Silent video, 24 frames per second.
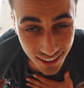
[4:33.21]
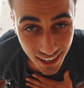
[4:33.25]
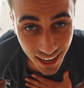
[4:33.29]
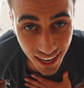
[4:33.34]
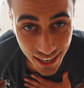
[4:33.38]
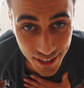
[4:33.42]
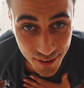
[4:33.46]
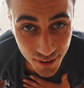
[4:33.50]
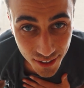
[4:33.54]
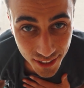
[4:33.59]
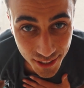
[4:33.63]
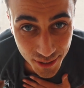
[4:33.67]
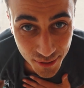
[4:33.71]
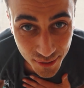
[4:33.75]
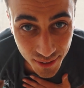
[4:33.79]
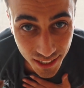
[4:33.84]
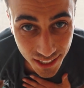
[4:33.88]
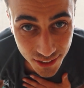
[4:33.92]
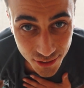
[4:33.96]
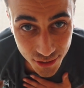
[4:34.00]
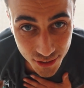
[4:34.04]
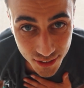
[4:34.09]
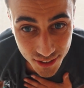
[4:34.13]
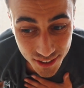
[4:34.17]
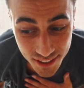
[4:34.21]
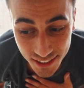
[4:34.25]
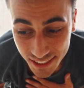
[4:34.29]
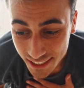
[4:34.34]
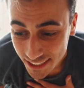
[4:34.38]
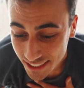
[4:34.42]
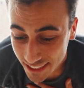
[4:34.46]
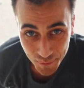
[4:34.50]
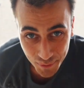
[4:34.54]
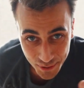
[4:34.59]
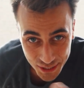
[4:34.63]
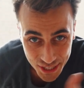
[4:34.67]
I know how to do electrical.
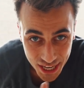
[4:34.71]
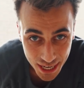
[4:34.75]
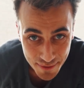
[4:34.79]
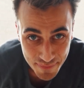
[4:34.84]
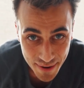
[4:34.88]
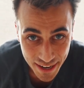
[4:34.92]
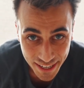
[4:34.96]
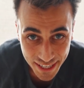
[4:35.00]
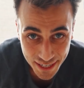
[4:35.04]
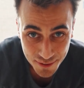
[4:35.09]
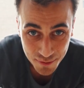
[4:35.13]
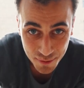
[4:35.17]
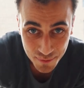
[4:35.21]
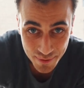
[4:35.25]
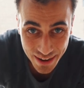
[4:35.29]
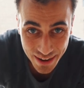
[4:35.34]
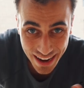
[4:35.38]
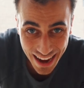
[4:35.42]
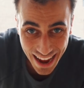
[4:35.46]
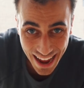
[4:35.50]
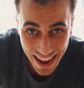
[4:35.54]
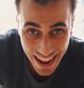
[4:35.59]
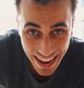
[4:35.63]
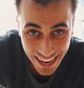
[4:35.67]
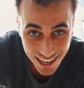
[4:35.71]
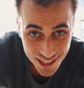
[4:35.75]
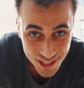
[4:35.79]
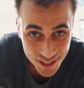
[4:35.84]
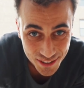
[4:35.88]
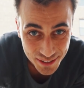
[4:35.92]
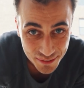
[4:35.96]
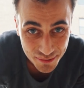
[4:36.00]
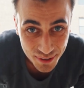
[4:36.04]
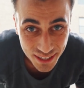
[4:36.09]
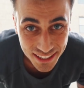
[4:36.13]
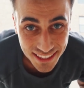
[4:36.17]
We'll check back in when we
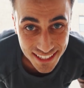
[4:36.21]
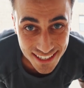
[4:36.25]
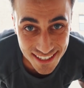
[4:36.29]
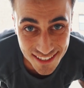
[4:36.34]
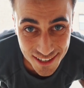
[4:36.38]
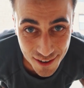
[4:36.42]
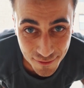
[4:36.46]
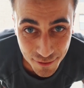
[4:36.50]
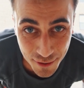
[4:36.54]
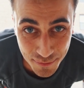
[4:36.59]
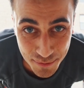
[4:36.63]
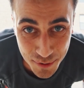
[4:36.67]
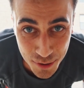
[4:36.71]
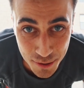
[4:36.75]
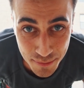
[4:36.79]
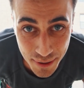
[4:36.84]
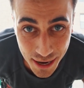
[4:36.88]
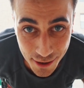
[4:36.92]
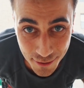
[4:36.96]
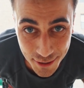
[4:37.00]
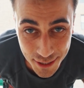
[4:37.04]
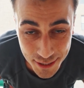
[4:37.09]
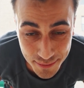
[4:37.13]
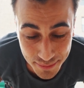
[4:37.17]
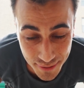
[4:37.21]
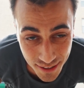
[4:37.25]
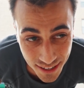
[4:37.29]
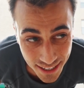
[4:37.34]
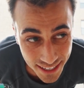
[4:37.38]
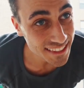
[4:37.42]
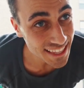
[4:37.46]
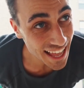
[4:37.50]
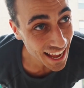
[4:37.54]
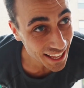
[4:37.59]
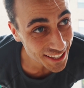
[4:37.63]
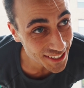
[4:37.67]
actually rig this stuff up to a power supply.
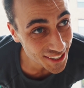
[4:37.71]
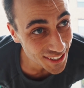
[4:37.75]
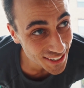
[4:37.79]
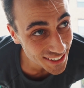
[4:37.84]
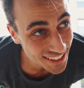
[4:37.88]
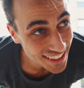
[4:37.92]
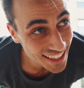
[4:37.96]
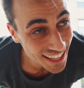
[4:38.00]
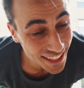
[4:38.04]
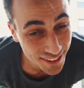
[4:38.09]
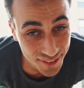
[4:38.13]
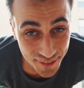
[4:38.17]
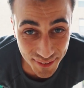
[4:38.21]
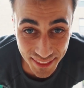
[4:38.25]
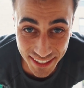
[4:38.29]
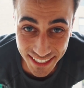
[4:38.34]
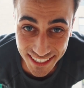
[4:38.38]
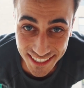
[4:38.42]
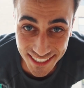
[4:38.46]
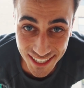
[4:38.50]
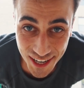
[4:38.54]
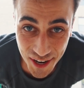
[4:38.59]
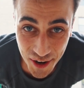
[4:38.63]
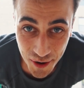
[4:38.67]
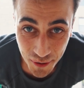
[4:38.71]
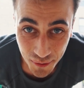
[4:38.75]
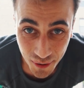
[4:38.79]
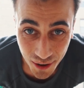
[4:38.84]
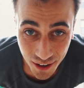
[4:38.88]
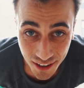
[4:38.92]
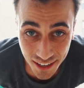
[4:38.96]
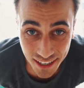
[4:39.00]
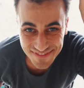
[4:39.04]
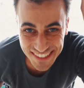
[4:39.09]
That's, that's when things can go wrong.